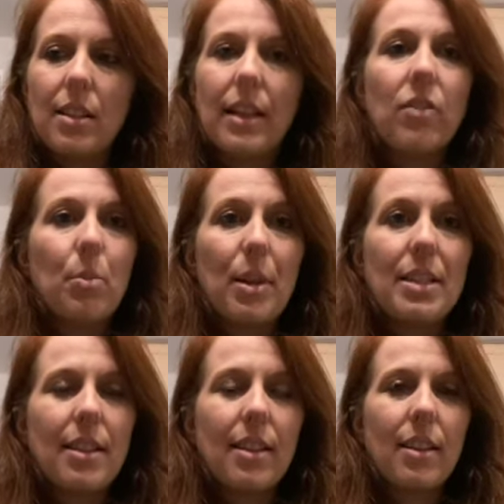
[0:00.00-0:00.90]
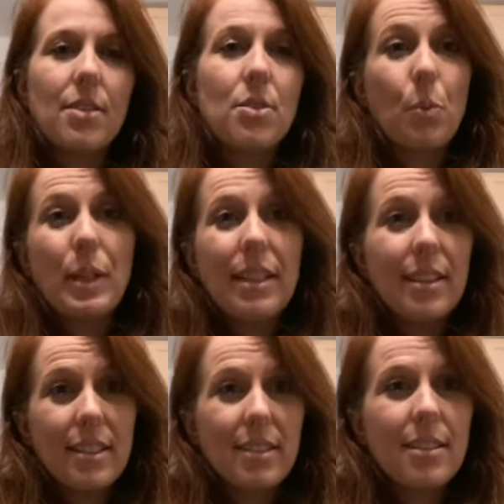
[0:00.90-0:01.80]
like fermenting sweet
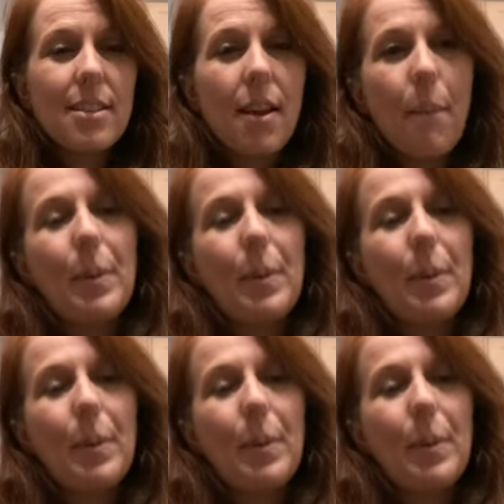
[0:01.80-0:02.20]
things,